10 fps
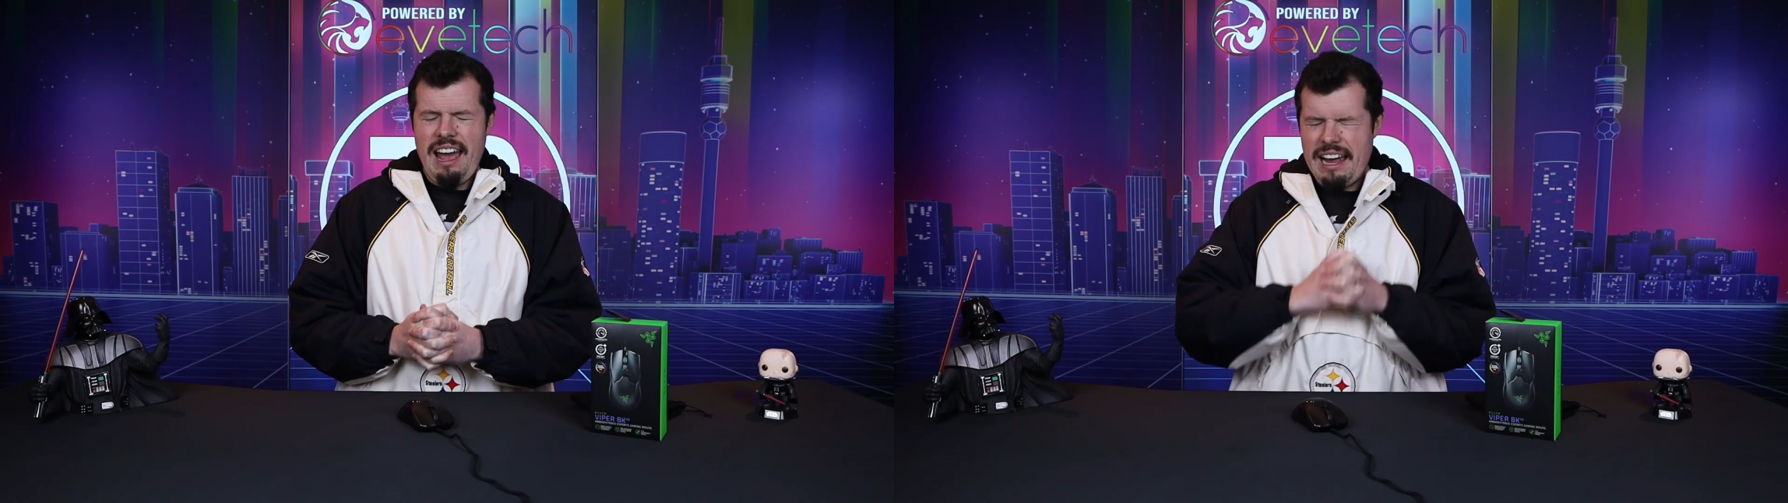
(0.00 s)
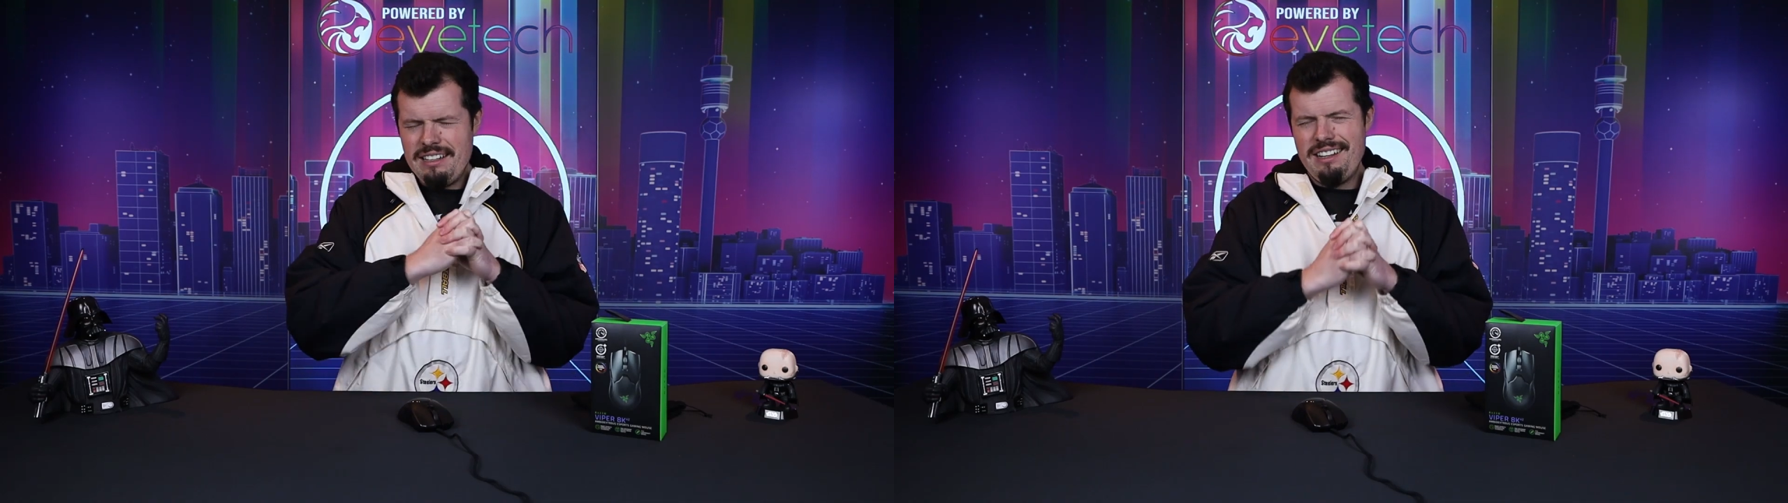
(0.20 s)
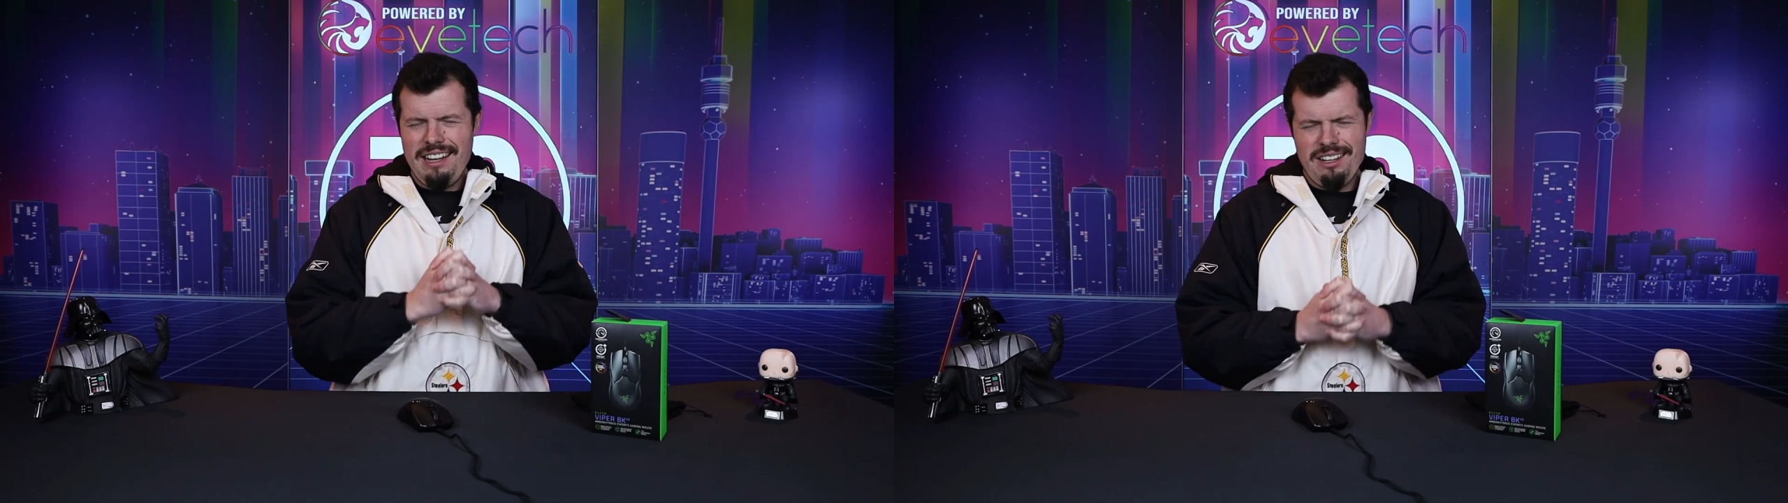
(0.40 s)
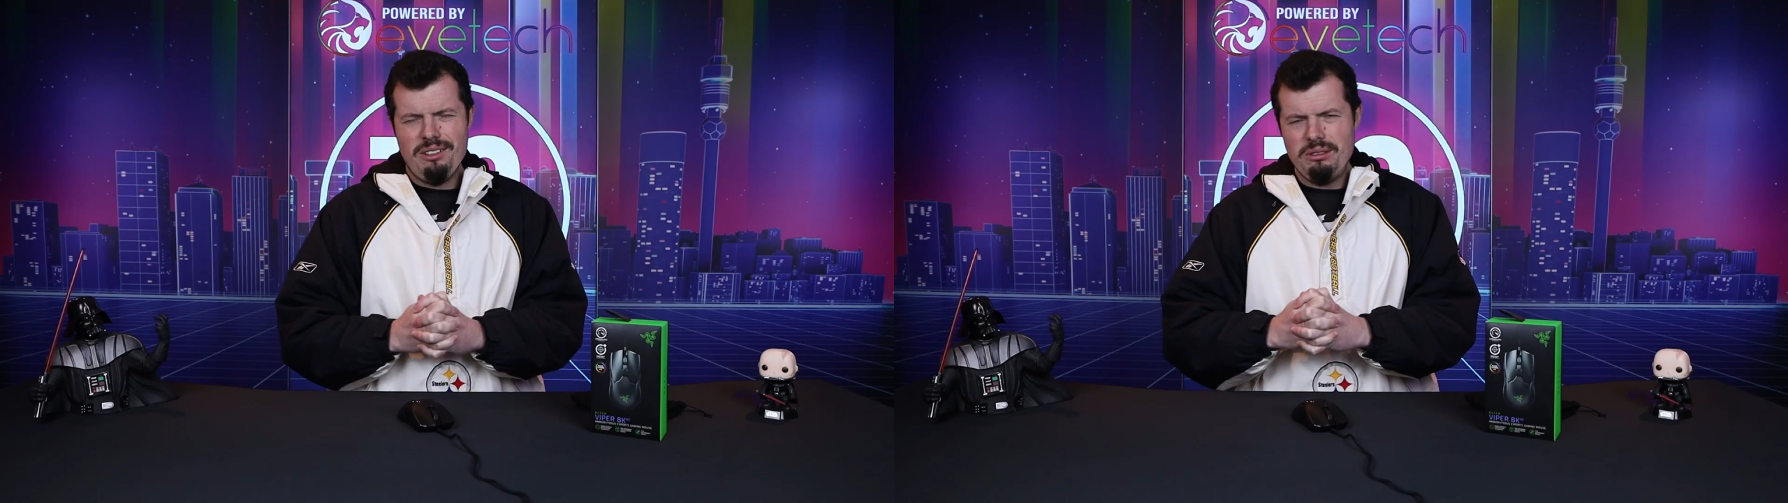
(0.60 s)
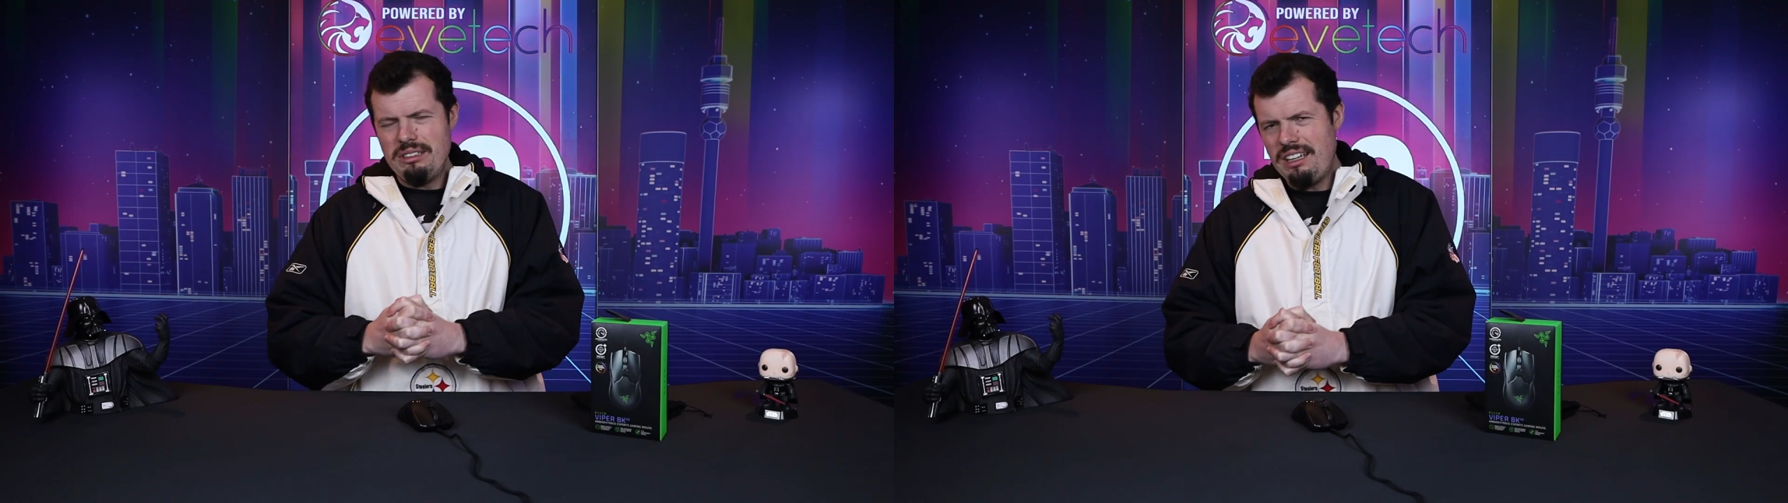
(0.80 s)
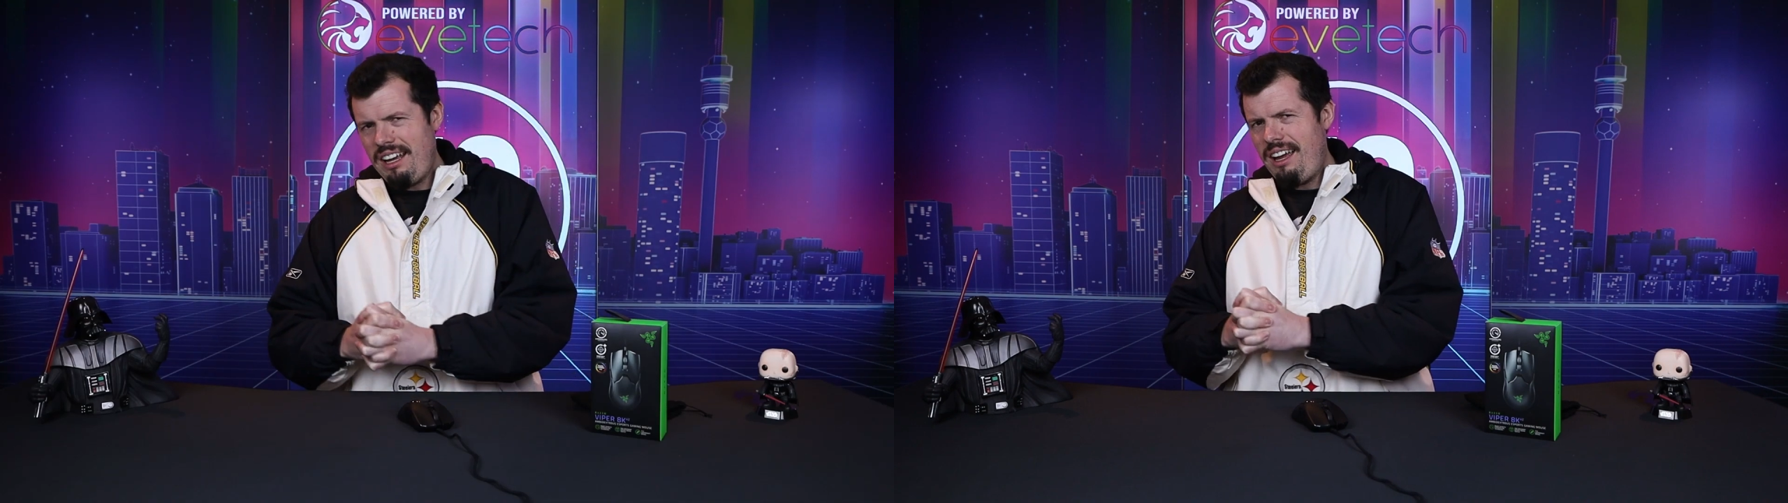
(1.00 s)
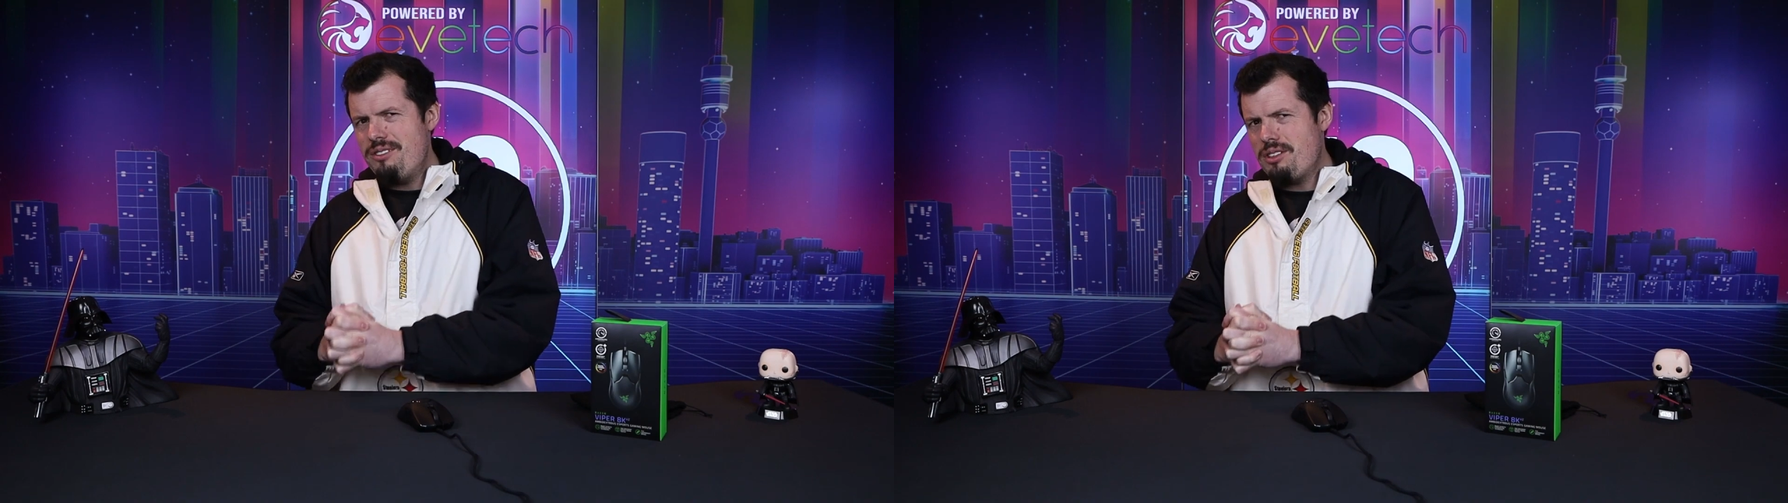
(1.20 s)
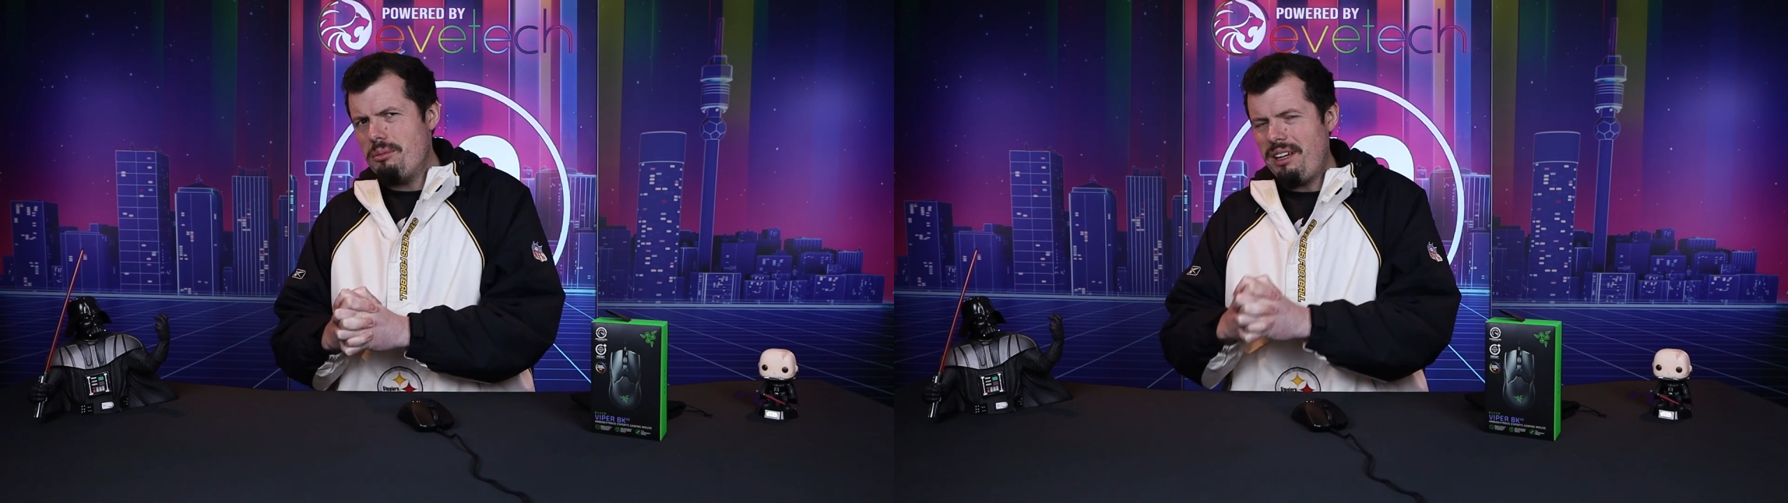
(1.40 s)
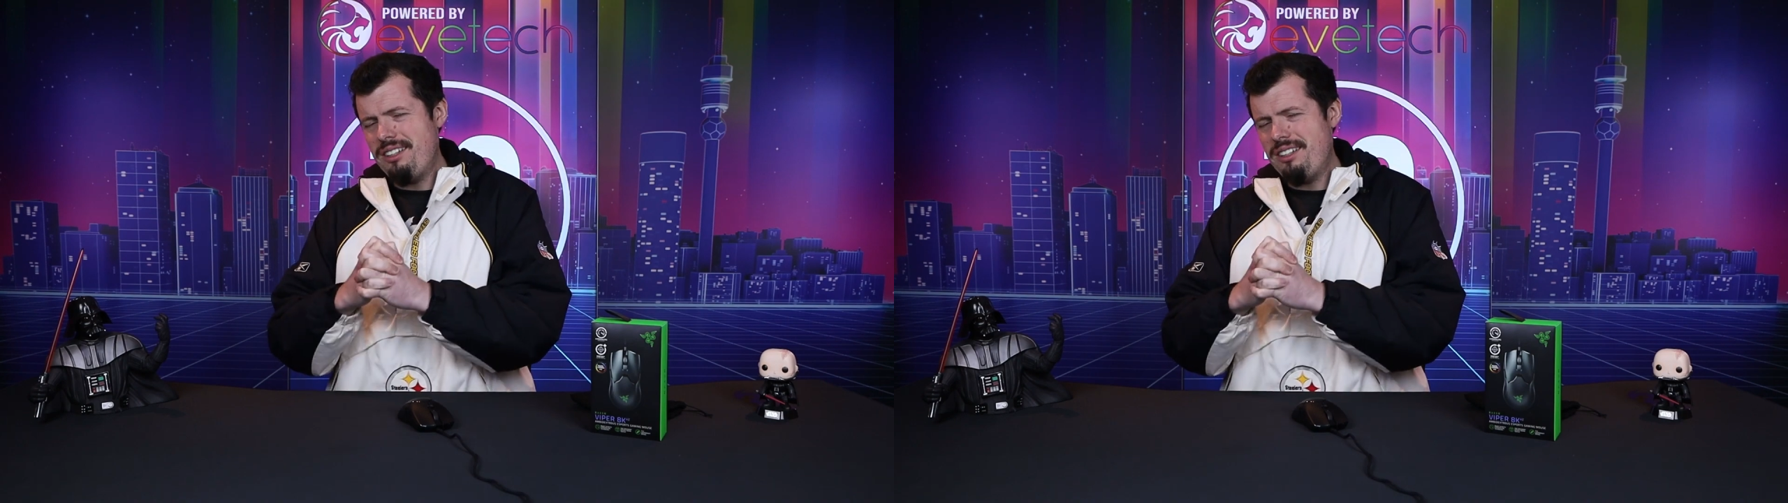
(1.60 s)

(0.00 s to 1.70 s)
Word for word: and now they have some